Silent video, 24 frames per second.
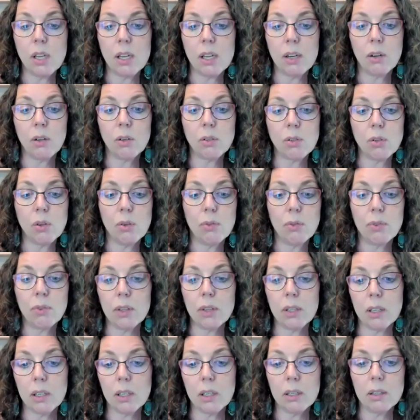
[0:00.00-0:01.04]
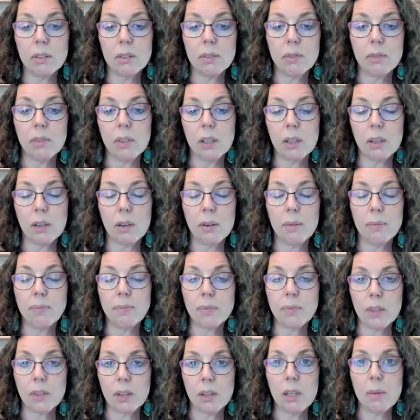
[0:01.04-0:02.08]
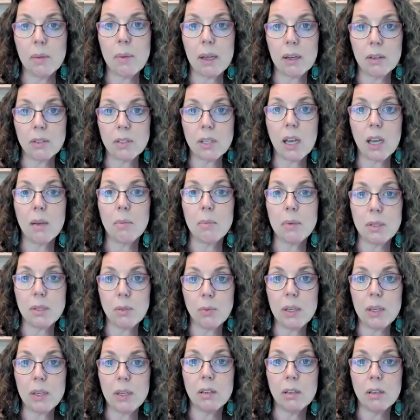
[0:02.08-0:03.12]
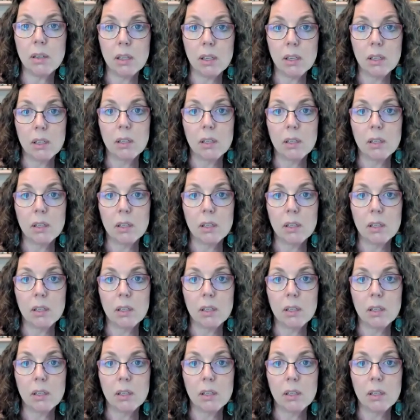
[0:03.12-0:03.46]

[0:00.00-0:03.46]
and also for the amount of time between